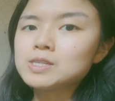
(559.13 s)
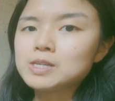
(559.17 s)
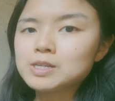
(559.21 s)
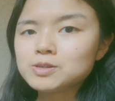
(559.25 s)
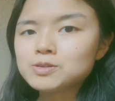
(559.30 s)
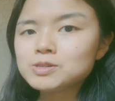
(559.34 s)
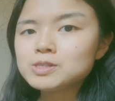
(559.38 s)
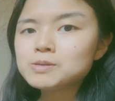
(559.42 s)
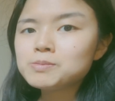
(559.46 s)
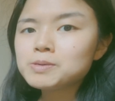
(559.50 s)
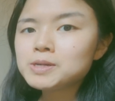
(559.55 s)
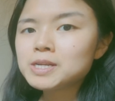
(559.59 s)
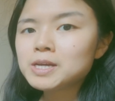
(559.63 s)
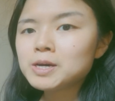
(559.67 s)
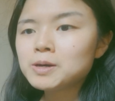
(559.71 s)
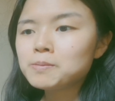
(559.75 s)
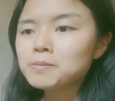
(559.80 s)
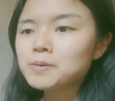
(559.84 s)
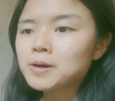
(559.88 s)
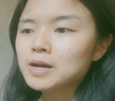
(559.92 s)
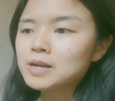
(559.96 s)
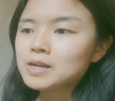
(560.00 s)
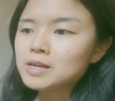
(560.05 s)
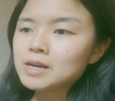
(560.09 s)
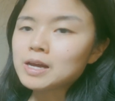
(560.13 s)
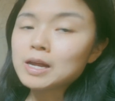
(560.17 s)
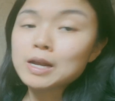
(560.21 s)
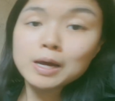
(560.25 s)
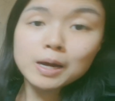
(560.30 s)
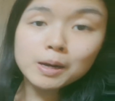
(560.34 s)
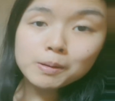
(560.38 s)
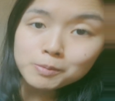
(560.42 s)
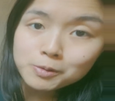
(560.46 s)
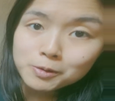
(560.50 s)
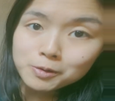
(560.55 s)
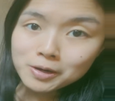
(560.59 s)
It used to be nail biting and
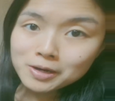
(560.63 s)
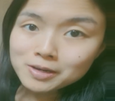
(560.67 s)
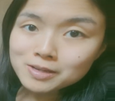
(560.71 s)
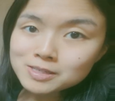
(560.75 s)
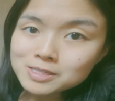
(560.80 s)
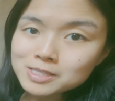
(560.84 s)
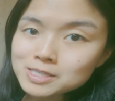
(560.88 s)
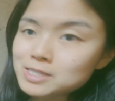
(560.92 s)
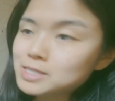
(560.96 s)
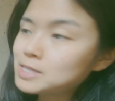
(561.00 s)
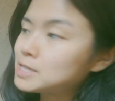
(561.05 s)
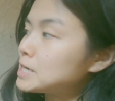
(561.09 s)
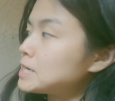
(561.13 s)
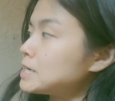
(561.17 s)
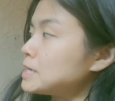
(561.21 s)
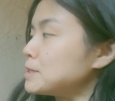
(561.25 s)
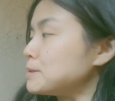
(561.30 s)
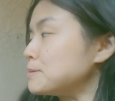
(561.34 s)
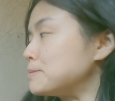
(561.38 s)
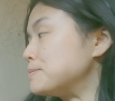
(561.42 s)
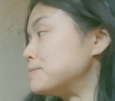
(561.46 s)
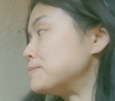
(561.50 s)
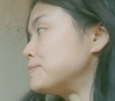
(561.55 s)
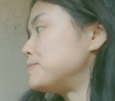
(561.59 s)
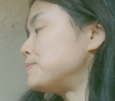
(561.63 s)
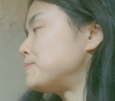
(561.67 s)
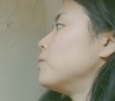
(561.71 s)
I upgraded to skin.